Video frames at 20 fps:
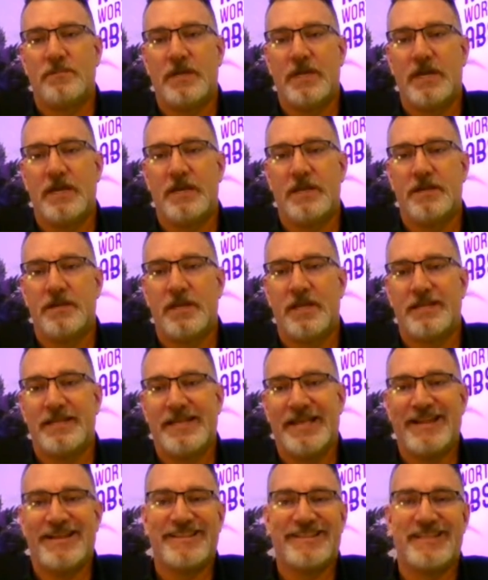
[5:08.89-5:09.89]
And at
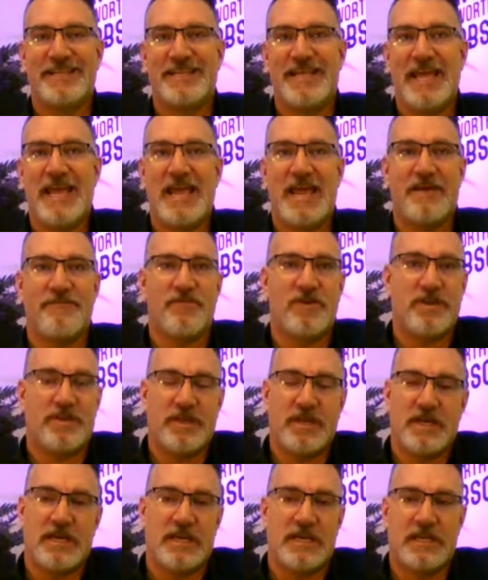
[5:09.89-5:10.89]
the end of the day,
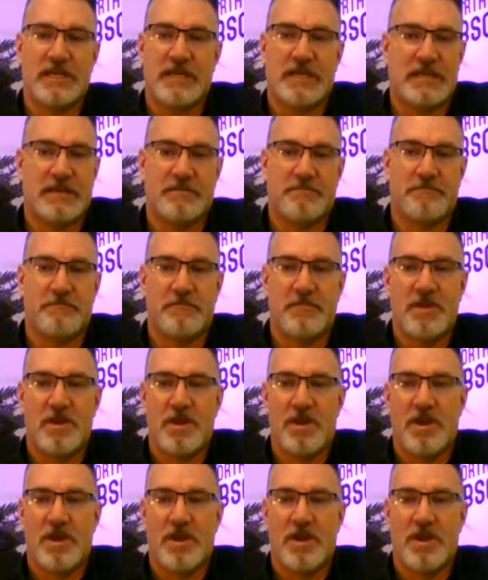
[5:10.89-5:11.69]
everything in, in